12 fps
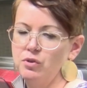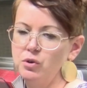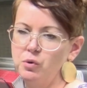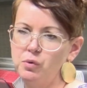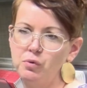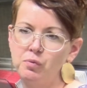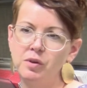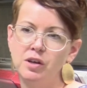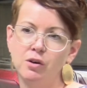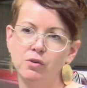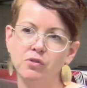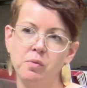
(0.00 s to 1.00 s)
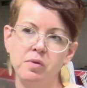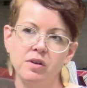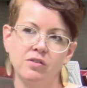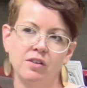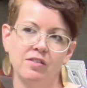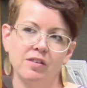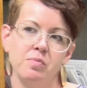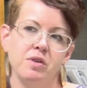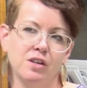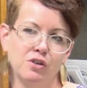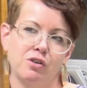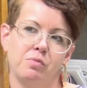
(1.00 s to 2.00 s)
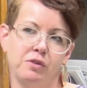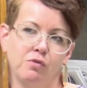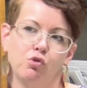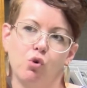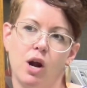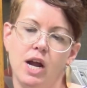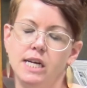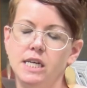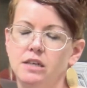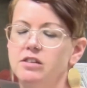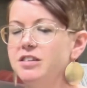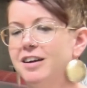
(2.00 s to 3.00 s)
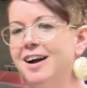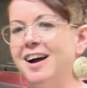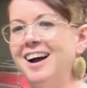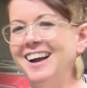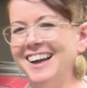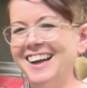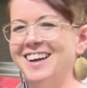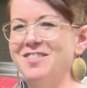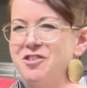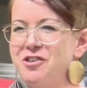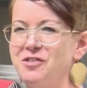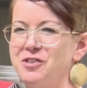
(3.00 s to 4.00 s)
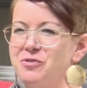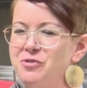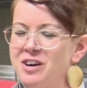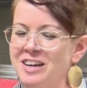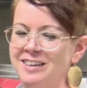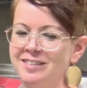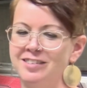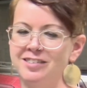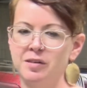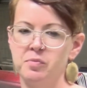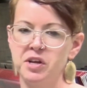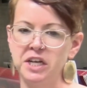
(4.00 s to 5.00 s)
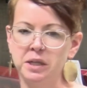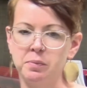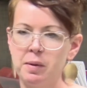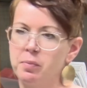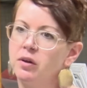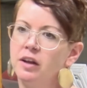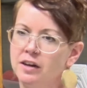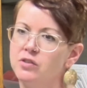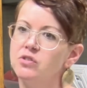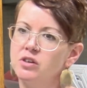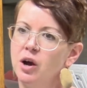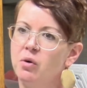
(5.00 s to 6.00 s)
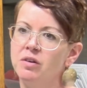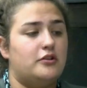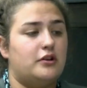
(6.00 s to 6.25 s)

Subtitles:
you hear something, say something in terms of story ideas, or if you want to see something in the paper, let us know.